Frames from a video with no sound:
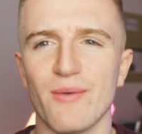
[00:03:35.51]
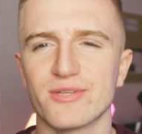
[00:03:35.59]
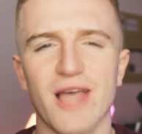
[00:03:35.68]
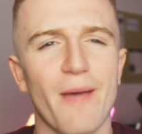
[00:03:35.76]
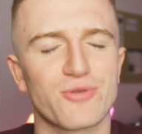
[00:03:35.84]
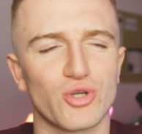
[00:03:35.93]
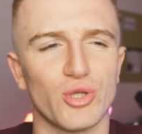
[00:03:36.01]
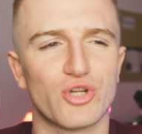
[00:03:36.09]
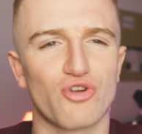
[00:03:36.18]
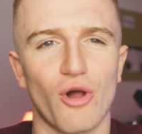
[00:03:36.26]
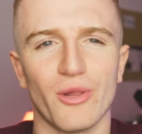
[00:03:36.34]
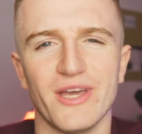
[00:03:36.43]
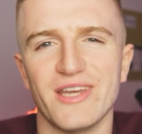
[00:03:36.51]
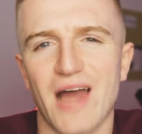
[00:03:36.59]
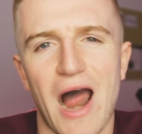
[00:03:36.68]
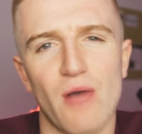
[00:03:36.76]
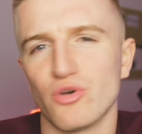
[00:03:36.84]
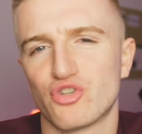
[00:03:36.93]
It was absolutely
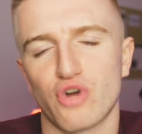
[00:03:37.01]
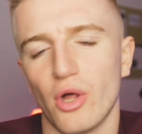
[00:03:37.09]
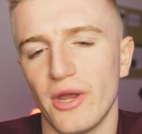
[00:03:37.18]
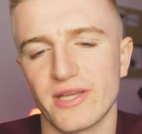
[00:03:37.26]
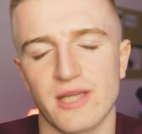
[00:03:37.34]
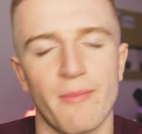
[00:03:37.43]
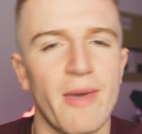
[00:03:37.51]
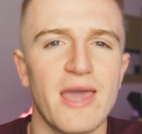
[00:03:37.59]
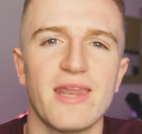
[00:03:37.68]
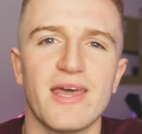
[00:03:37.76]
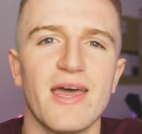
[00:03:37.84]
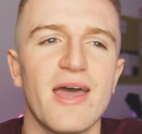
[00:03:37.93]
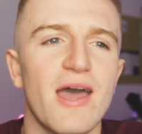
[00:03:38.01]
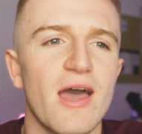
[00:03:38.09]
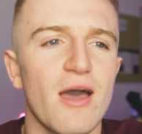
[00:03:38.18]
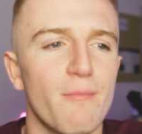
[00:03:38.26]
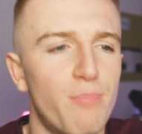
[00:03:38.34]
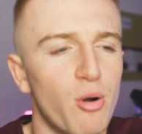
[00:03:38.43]
trolleyed. I was trolleyed as I made it.
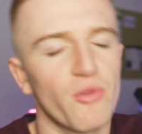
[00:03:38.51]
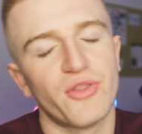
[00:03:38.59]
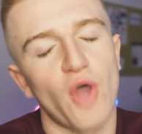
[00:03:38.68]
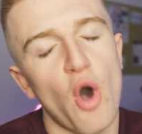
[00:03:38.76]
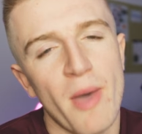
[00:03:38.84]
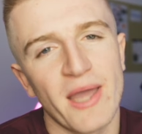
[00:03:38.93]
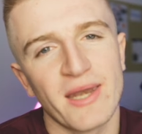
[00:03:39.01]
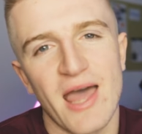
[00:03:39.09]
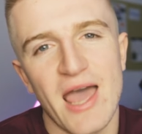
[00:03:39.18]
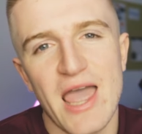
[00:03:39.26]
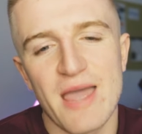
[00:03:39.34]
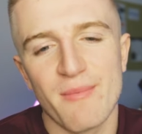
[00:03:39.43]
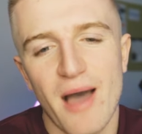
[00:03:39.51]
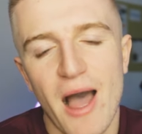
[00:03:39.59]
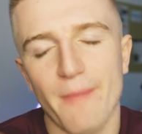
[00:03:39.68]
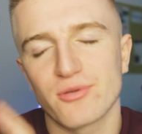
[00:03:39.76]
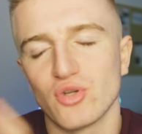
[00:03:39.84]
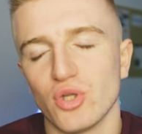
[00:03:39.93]
Put the domain name
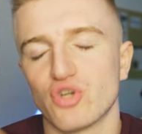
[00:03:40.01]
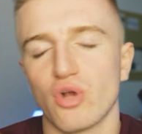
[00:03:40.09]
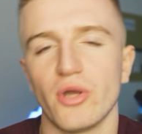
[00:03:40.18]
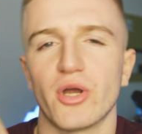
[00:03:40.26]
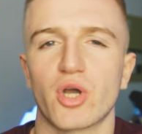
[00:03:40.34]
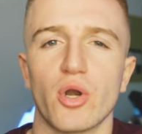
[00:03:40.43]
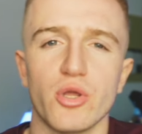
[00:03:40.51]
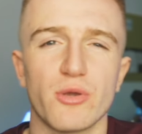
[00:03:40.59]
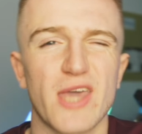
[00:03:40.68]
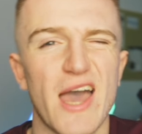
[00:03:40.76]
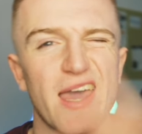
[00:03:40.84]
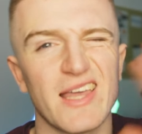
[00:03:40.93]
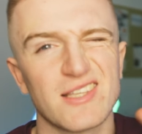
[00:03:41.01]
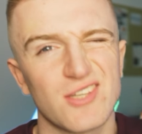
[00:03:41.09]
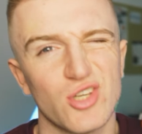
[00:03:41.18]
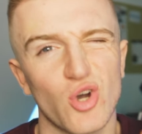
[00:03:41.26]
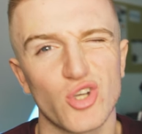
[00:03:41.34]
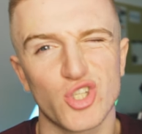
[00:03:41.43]
absolutelytrolley.co.uk
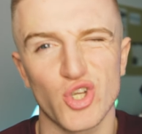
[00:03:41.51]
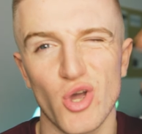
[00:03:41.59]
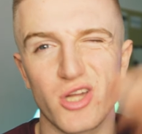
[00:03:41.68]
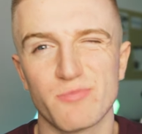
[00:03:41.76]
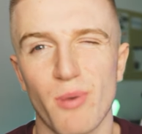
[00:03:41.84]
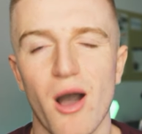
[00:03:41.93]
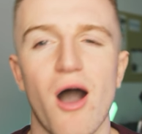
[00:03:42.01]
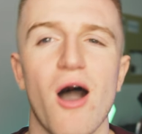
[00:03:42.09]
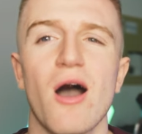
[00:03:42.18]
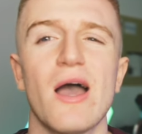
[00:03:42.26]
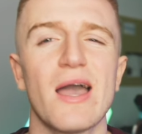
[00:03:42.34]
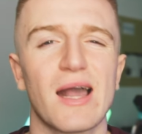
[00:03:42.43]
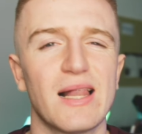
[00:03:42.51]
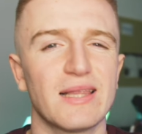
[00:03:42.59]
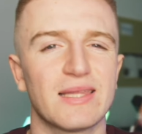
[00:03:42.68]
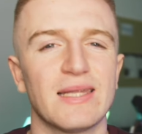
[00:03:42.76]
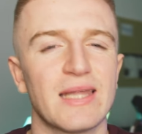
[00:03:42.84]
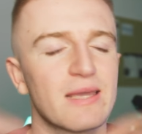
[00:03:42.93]
into your search bar.
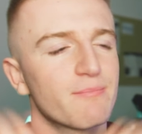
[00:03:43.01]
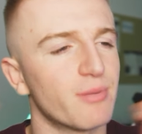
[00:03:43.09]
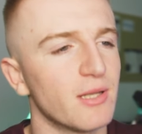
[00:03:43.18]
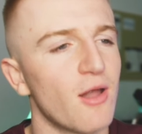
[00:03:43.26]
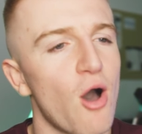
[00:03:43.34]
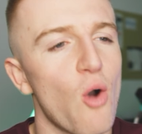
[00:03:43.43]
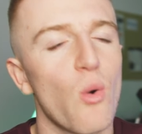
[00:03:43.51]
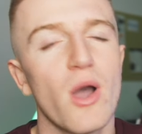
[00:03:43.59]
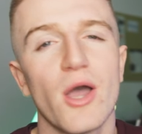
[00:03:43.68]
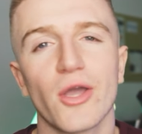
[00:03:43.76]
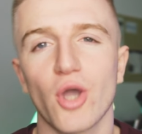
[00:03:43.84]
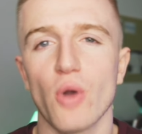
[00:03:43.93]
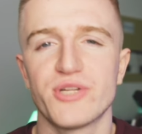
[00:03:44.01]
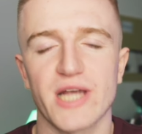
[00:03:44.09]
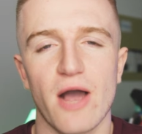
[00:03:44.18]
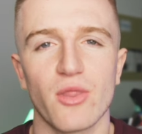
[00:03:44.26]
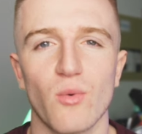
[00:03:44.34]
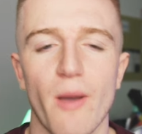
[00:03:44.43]
Click the link below. Go
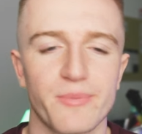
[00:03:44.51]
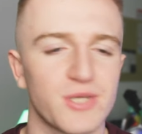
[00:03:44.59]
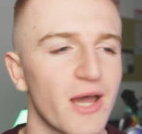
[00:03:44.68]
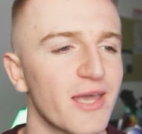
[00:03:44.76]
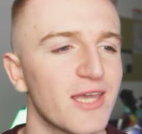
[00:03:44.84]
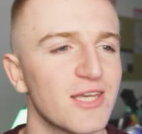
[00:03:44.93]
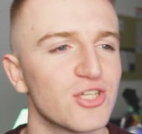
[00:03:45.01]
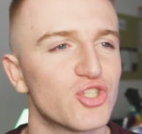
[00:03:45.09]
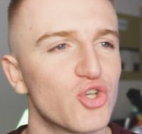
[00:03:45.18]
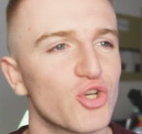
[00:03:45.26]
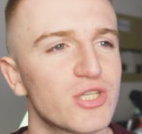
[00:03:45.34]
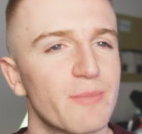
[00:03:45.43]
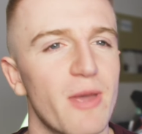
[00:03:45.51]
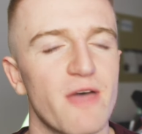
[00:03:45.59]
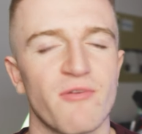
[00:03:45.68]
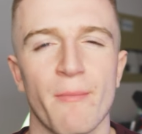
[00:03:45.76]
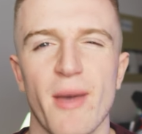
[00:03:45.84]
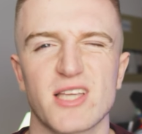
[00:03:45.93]
check out the website. It is just a bit
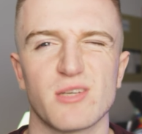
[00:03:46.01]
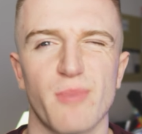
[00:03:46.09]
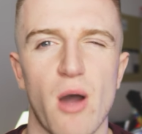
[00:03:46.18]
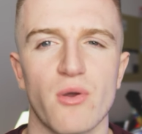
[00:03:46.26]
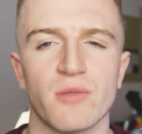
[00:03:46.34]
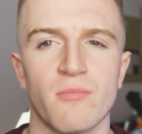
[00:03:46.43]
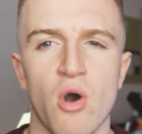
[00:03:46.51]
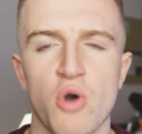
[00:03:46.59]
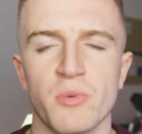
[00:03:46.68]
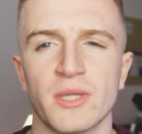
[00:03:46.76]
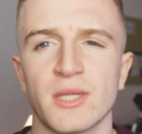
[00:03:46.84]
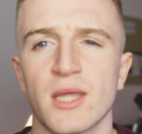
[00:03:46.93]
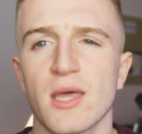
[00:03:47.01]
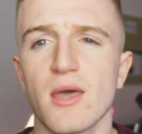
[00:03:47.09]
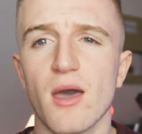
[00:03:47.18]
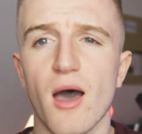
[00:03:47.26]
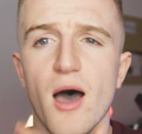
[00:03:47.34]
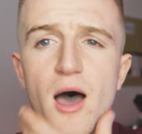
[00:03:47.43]
of a mess about at the moment.
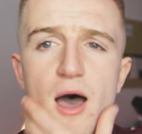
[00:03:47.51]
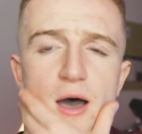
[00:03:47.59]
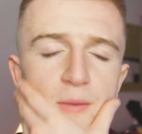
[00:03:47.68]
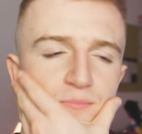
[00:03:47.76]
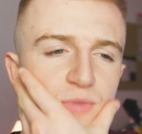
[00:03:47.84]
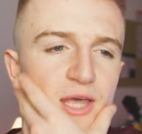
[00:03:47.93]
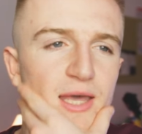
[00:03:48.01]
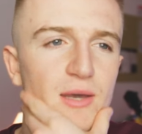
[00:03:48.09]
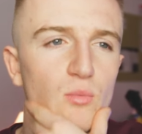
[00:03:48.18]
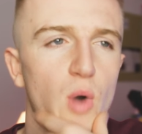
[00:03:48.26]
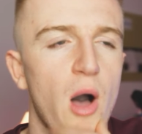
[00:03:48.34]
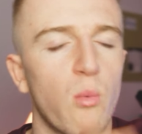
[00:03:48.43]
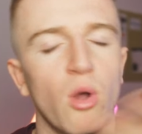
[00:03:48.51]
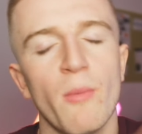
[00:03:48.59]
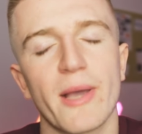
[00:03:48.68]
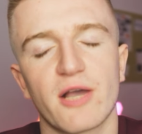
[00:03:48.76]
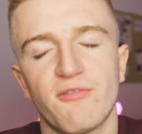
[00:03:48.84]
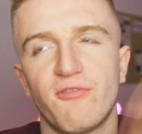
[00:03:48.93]
Um, it, I will
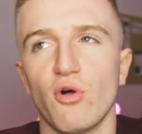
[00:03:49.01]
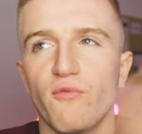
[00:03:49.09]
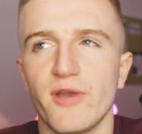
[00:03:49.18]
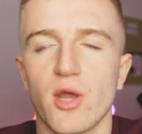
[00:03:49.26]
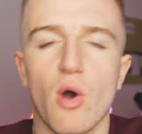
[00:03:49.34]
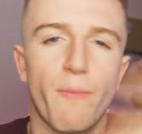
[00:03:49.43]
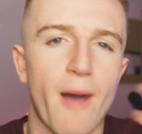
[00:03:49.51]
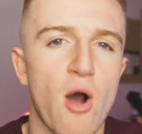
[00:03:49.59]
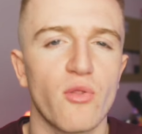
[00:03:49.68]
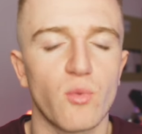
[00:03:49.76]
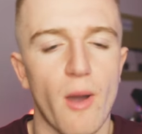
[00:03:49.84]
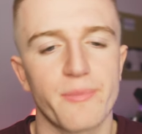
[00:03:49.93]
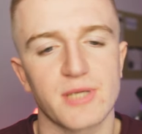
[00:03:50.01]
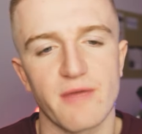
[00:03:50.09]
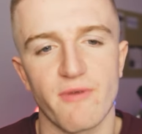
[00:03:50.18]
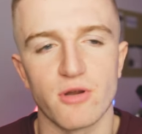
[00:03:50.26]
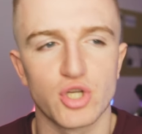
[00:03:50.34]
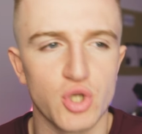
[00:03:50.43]
make a full video about the
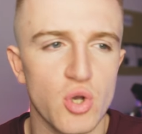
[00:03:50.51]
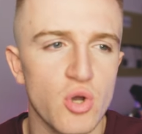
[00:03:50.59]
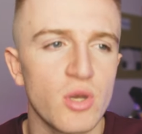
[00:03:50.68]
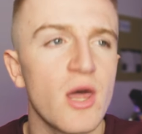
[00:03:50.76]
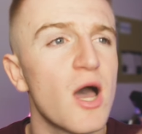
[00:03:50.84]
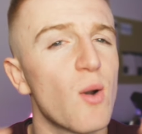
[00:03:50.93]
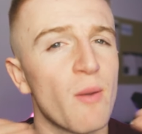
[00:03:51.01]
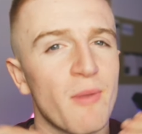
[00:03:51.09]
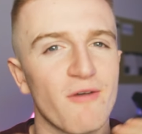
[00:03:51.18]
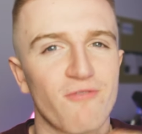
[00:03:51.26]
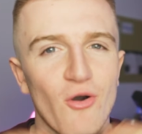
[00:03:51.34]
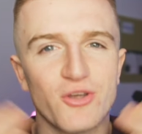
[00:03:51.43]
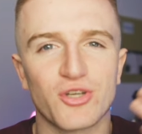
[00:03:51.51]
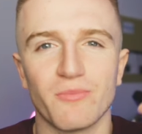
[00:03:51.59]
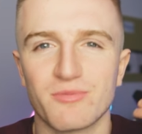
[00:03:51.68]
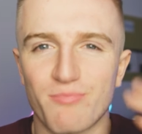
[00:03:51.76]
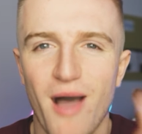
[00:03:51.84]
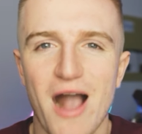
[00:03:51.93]
website very soon when my voice
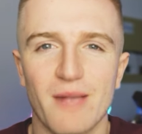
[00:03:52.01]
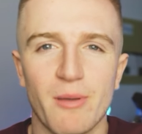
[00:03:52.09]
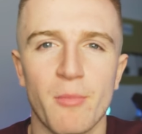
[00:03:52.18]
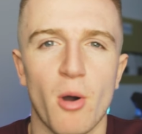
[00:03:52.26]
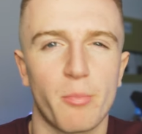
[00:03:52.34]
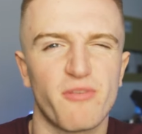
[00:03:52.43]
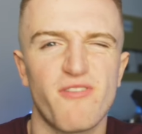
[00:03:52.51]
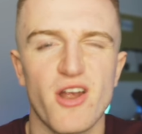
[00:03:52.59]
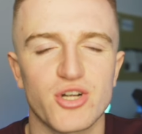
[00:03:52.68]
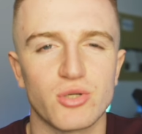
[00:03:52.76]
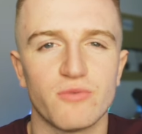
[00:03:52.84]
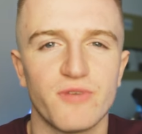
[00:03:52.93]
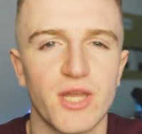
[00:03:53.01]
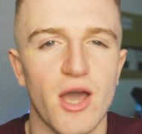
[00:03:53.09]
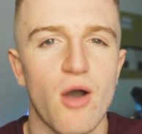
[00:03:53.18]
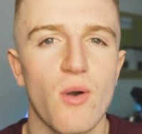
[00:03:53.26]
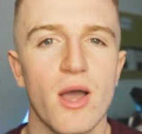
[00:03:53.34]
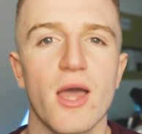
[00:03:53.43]
comes back, a bit more professional
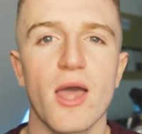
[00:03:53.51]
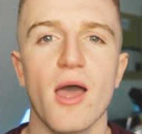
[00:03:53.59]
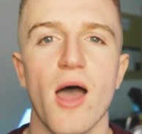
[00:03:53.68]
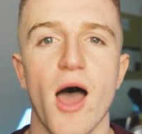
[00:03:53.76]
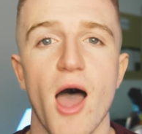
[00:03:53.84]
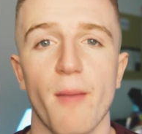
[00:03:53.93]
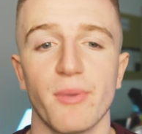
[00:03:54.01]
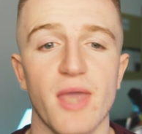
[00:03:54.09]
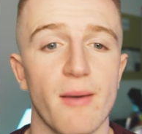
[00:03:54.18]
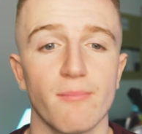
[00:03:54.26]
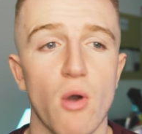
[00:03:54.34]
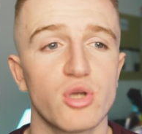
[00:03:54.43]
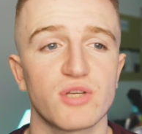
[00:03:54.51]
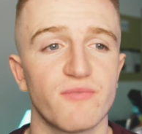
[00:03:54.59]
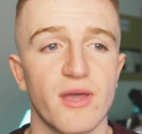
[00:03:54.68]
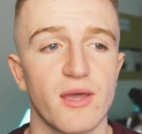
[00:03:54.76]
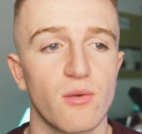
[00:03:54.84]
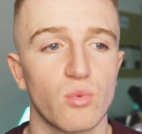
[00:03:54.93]
video. Um, but yeah, most
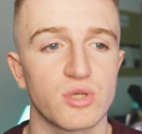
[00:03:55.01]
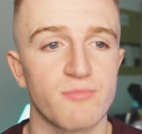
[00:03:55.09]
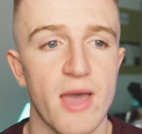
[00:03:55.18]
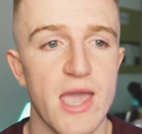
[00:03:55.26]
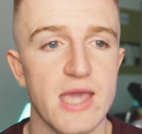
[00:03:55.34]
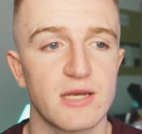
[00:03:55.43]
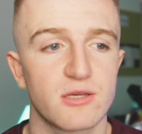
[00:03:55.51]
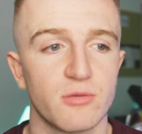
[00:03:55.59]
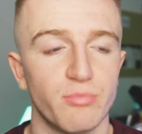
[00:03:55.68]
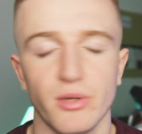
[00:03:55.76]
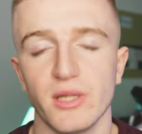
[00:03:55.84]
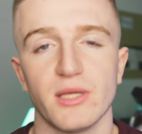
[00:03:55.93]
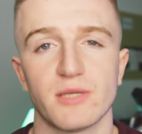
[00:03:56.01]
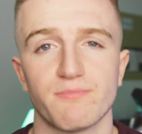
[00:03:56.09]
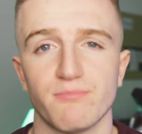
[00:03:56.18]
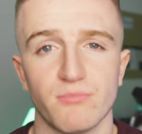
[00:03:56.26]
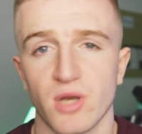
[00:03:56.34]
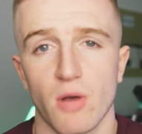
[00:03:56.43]
of it was made completely,
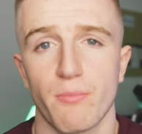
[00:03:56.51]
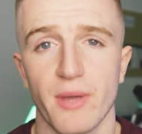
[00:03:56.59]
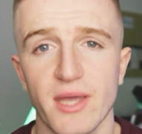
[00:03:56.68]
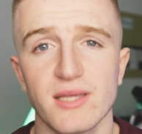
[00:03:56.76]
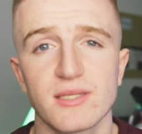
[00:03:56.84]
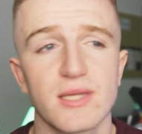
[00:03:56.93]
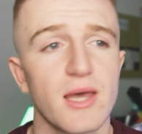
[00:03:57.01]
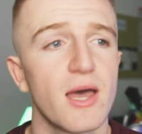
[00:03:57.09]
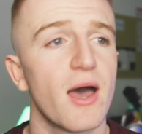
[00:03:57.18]
you know, pissed.